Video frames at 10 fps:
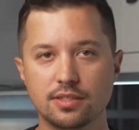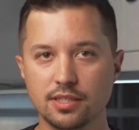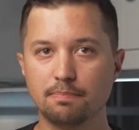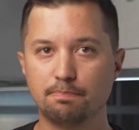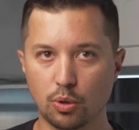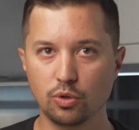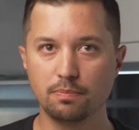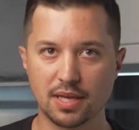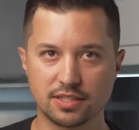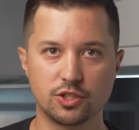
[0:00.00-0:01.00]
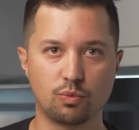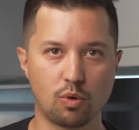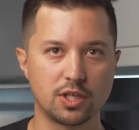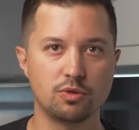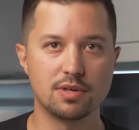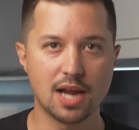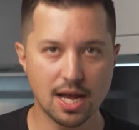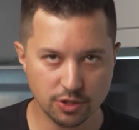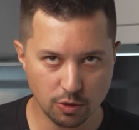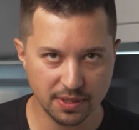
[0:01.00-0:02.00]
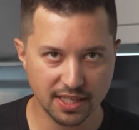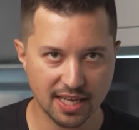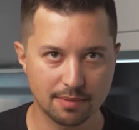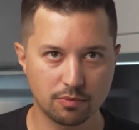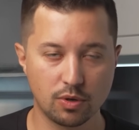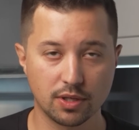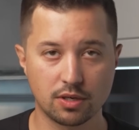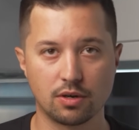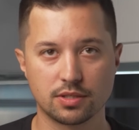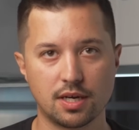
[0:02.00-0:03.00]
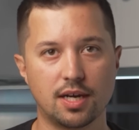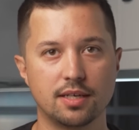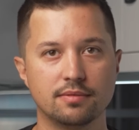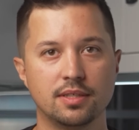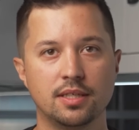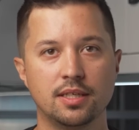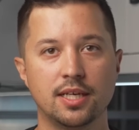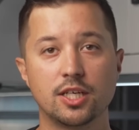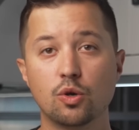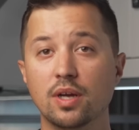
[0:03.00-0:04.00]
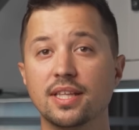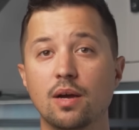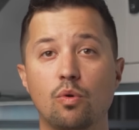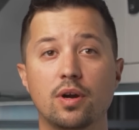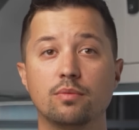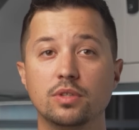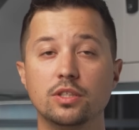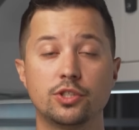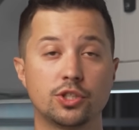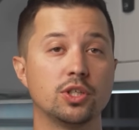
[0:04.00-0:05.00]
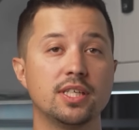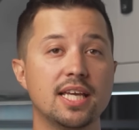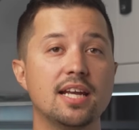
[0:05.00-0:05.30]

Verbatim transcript: see a bold message warning you not to open the cap while the car's hot. Ignoring that warning will surely